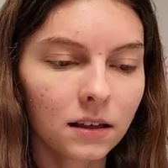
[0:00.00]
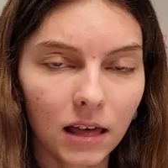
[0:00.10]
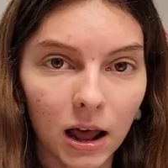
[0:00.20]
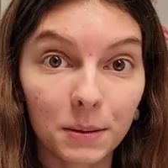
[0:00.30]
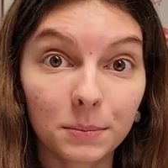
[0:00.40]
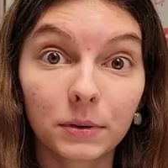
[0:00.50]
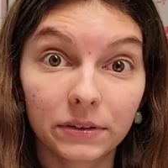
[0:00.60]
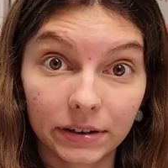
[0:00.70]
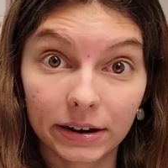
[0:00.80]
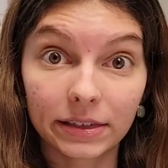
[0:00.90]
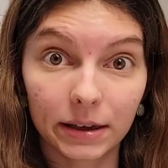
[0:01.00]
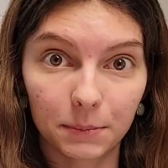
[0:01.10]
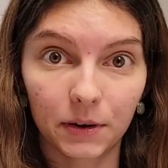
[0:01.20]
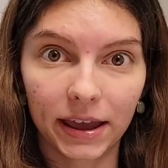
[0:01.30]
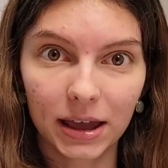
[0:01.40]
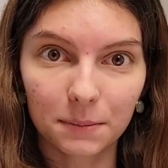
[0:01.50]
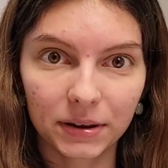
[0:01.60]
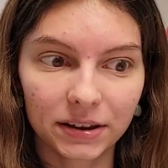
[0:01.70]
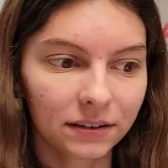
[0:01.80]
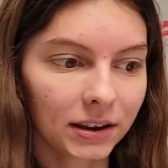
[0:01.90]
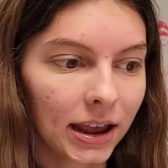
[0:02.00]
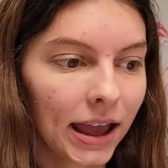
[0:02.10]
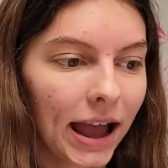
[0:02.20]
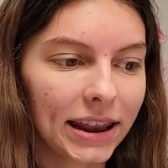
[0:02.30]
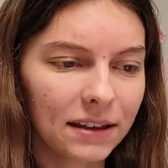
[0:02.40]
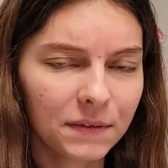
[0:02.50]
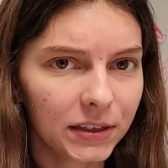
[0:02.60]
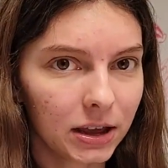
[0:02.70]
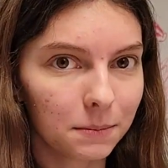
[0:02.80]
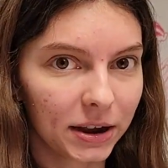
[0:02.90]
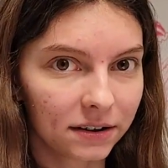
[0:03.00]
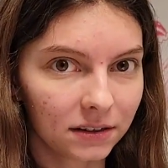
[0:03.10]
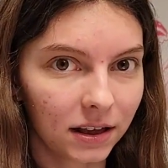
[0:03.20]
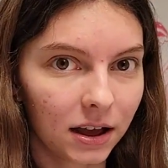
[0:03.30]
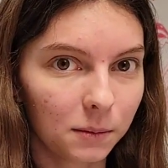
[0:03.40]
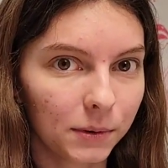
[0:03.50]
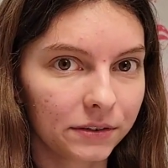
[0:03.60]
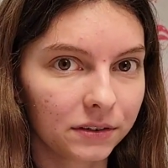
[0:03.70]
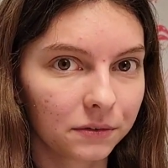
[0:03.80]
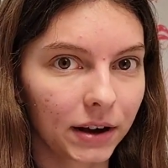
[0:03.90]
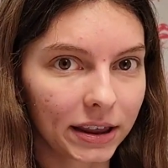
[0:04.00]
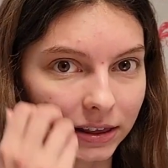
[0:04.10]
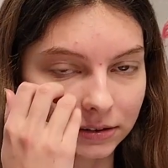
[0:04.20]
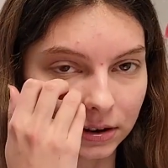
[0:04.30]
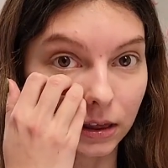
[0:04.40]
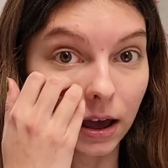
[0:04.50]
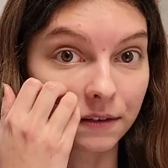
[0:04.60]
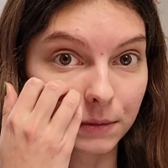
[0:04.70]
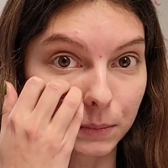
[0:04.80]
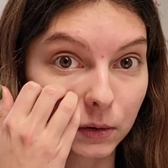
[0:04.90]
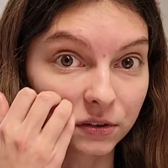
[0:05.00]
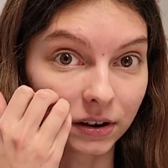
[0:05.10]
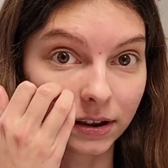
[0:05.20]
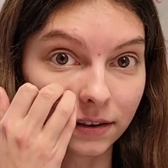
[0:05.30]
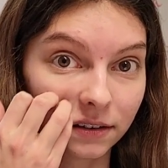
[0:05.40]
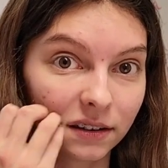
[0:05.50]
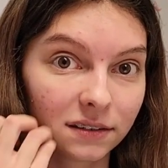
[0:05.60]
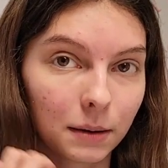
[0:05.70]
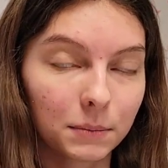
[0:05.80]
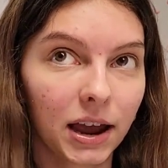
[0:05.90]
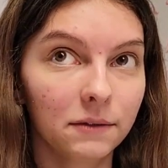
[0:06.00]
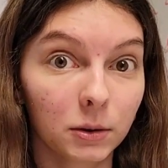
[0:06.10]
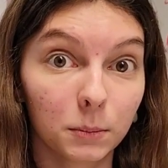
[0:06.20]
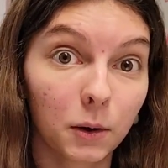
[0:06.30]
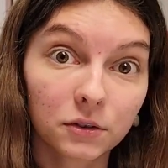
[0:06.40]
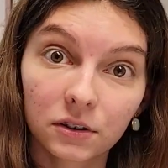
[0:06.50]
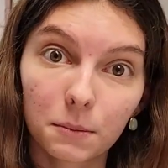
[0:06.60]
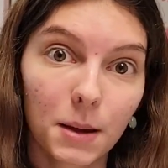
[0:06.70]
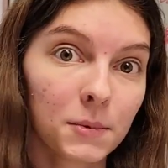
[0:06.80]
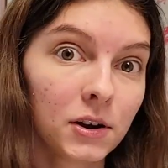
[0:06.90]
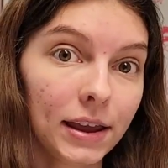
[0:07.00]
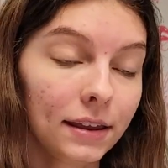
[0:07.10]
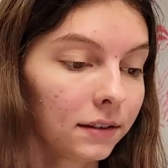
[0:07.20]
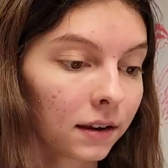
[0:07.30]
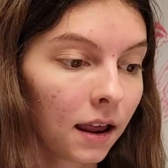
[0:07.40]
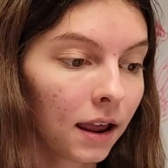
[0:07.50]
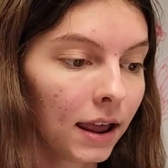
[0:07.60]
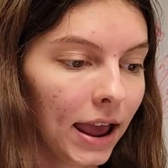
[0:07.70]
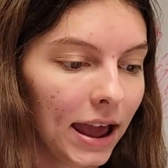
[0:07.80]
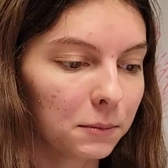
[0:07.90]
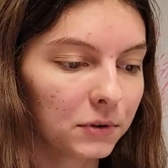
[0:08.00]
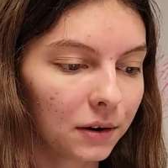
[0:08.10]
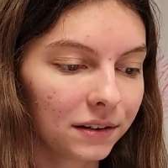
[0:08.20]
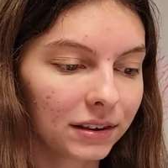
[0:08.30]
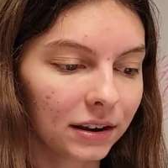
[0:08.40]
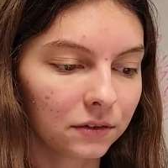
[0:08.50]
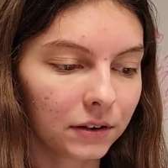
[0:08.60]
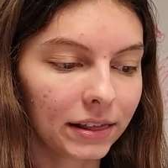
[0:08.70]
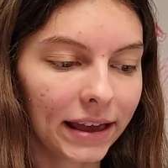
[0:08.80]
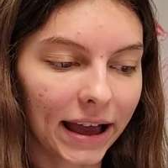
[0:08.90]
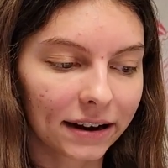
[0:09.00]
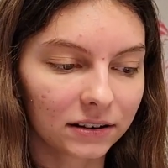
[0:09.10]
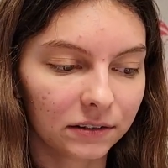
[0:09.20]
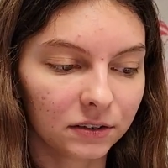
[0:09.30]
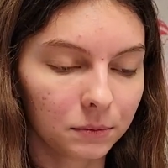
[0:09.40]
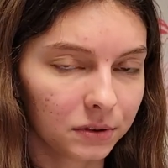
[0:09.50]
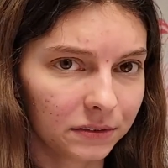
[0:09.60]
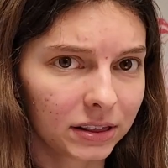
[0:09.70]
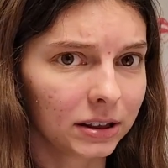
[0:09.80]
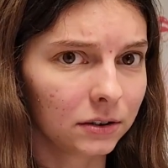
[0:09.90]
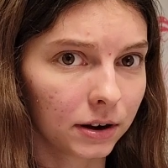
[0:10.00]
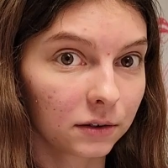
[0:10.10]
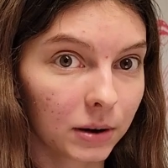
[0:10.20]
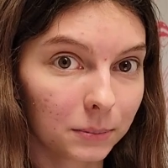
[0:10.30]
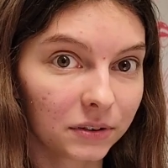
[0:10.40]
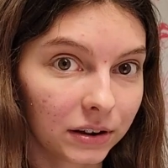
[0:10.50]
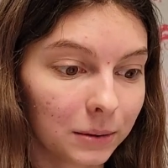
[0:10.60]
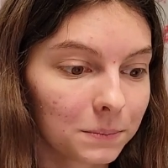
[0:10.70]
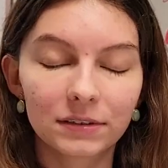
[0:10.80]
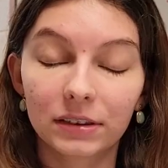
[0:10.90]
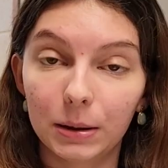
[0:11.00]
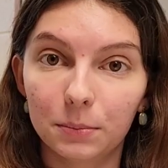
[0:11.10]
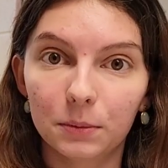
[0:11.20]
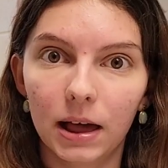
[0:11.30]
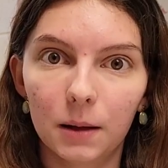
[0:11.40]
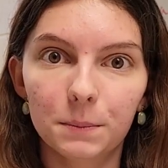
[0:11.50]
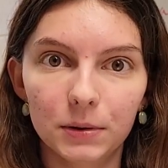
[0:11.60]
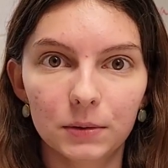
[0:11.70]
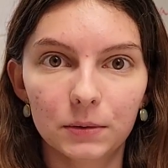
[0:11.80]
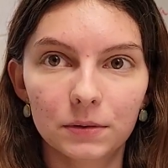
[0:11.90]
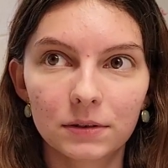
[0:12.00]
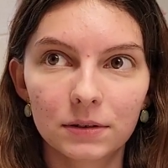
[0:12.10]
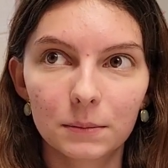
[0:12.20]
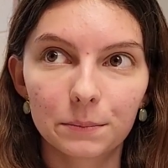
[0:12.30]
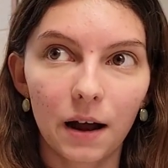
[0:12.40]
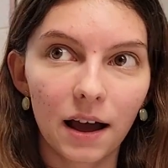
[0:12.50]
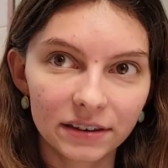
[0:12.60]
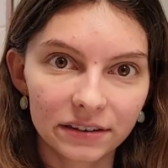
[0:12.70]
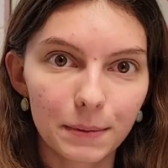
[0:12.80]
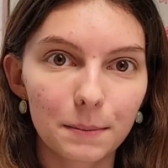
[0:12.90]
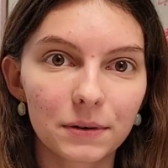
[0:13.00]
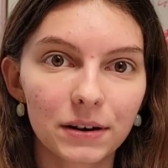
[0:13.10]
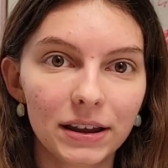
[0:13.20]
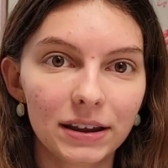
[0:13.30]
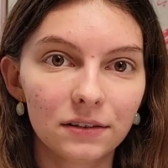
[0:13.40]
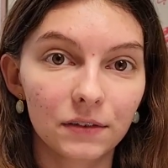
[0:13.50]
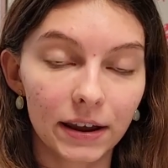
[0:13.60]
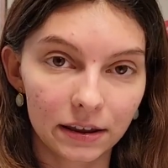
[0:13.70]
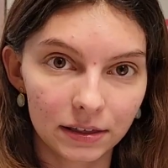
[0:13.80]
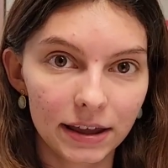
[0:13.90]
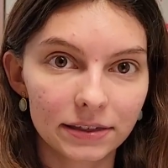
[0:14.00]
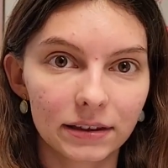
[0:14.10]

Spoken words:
lot of people will study the hippocampus and even the amygdala, which regulates a lot of emotions and sometimes emotional memories. And we'll notice that it's really active, specifically during REM sleep. Sleep will help you process memories, regulate